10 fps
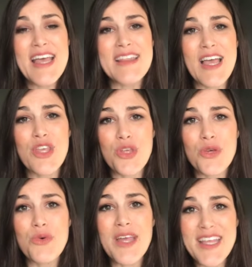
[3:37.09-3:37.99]
that
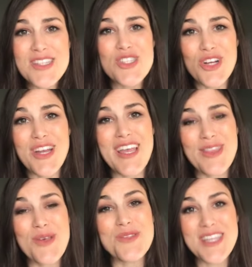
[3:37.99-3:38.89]
you insert
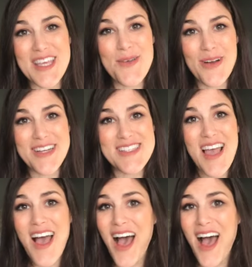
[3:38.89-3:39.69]
in those keywords.